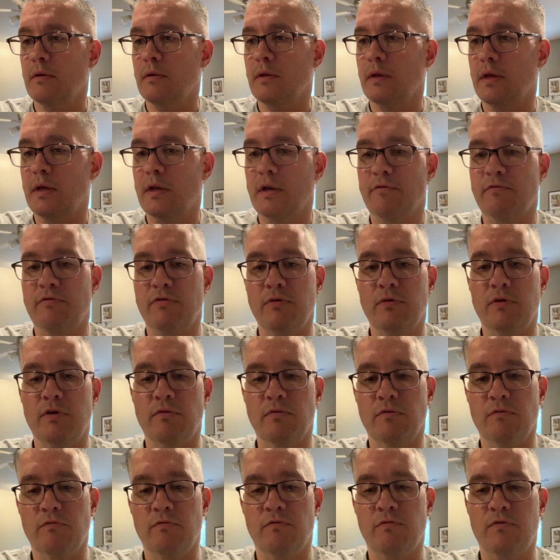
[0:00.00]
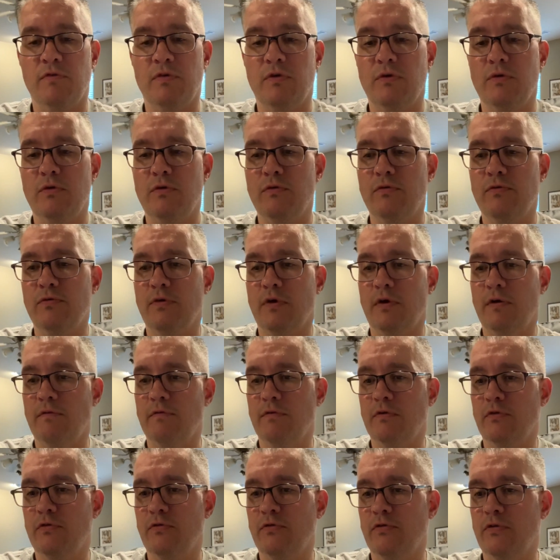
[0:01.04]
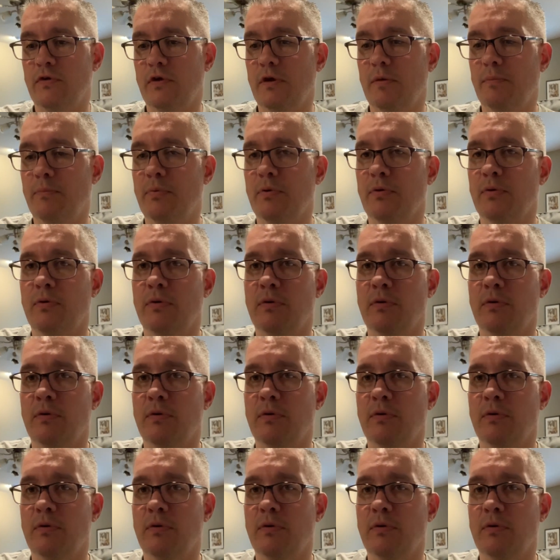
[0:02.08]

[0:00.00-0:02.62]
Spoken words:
and a few different views of the ship.